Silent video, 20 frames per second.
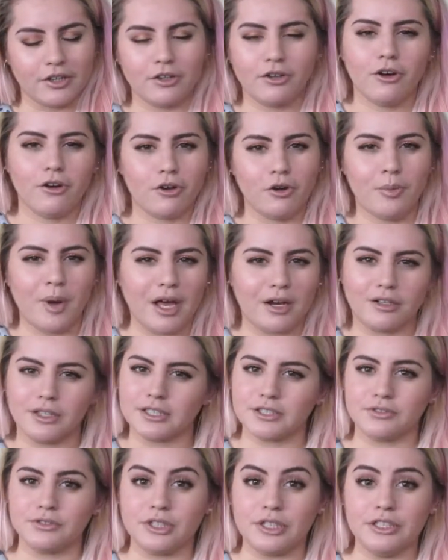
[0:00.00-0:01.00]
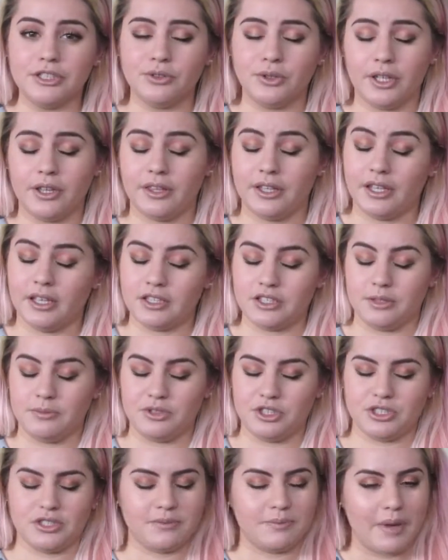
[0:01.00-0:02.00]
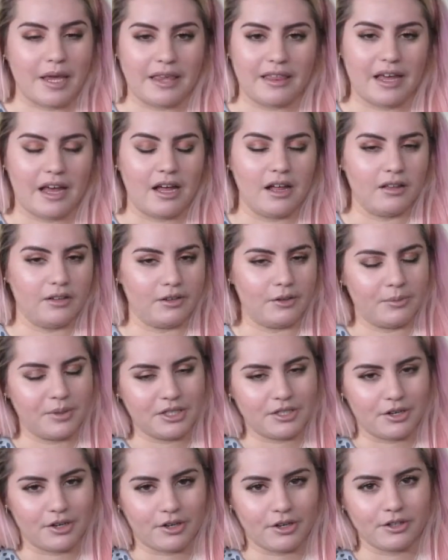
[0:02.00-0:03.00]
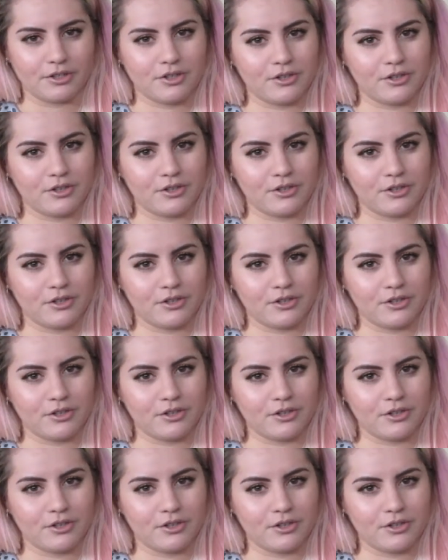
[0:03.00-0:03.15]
The cocoa powder doesn't really do anything except just make that a little bit darker,